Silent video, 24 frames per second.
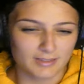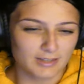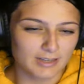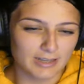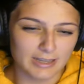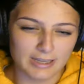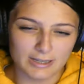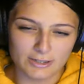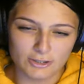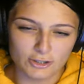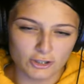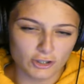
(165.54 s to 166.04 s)

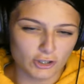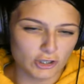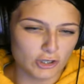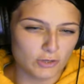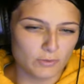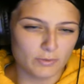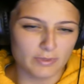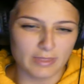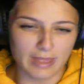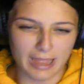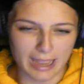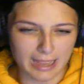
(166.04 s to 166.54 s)
It took
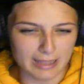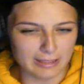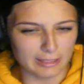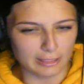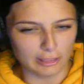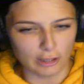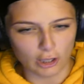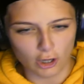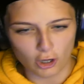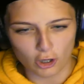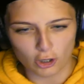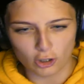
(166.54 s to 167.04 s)
you that
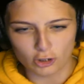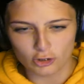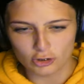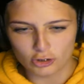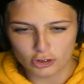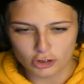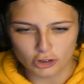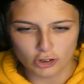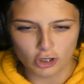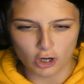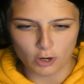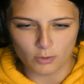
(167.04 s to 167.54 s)
long
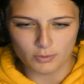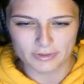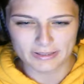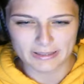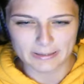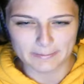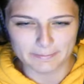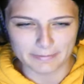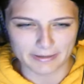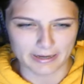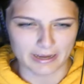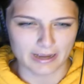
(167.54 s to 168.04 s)
to go in
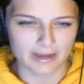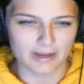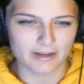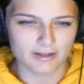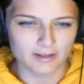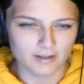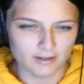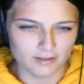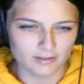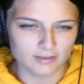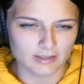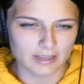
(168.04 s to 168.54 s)
the
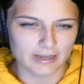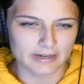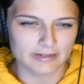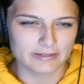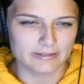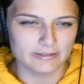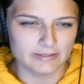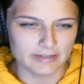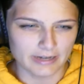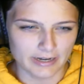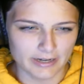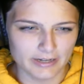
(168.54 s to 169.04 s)
back?
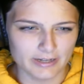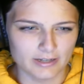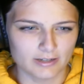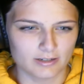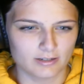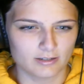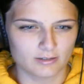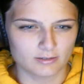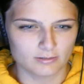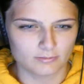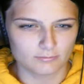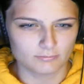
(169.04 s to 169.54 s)
Like,
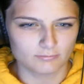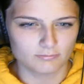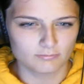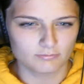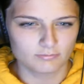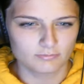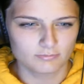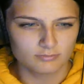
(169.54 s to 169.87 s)
damn.